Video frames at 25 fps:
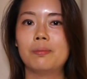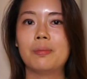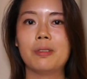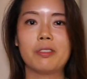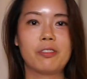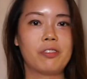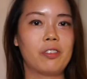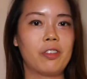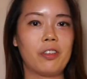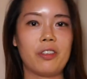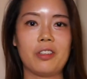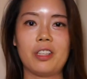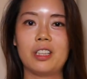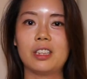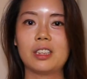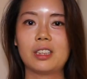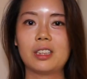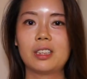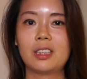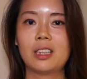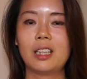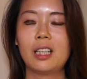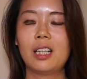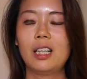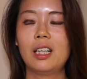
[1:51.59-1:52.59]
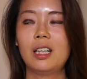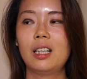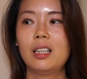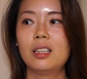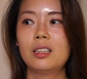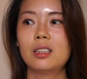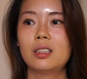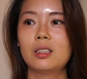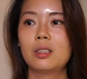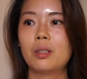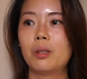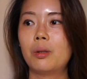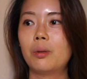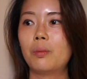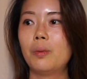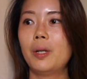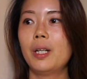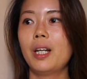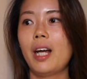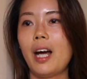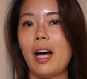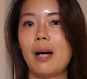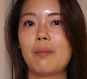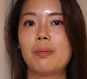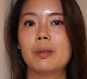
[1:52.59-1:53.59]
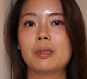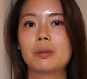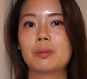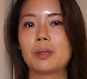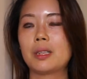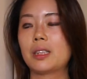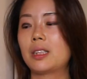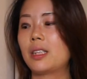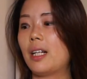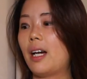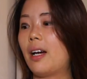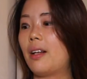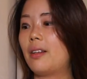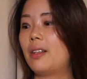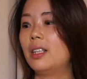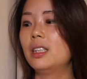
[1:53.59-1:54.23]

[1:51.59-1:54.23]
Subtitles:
before this. So what happened was that